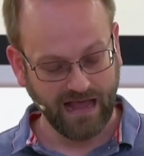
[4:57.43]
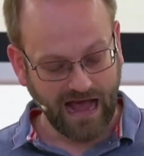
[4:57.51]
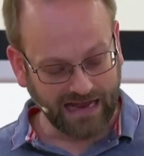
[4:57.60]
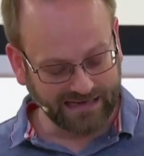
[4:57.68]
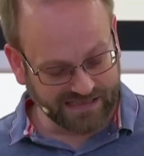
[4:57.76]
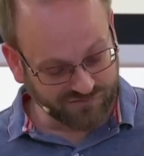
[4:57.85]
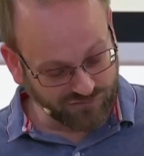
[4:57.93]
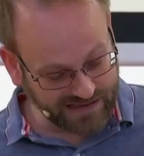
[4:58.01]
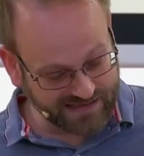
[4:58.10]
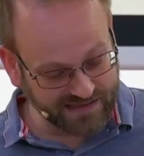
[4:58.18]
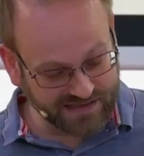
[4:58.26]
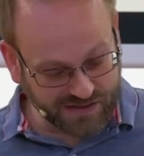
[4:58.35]
And he's
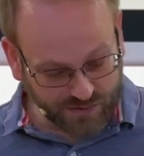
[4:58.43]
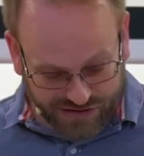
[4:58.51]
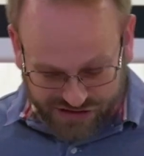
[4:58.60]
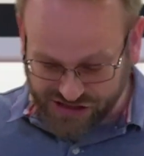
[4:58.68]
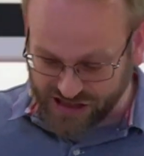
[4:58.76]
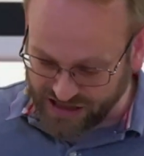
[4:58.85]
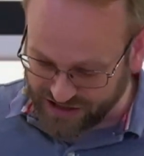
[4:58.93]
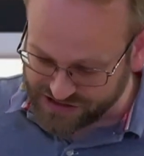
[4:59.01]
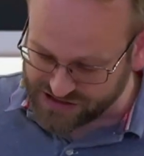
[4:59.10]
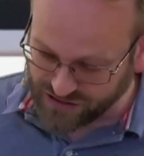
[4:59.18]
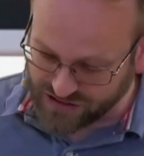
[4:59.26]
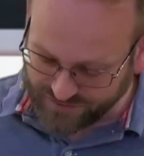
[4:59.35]
written to a
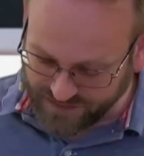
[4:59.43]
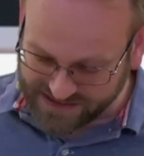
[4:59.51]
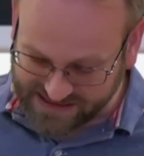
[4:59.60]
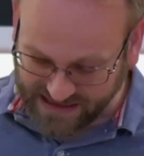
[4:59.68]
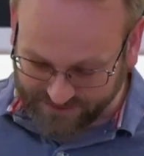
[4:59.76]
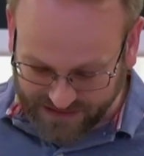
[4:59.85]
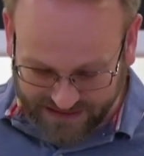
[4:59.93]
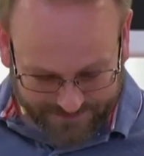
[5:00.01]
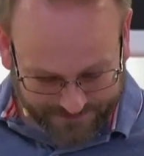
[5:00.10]
church, look at verse 7,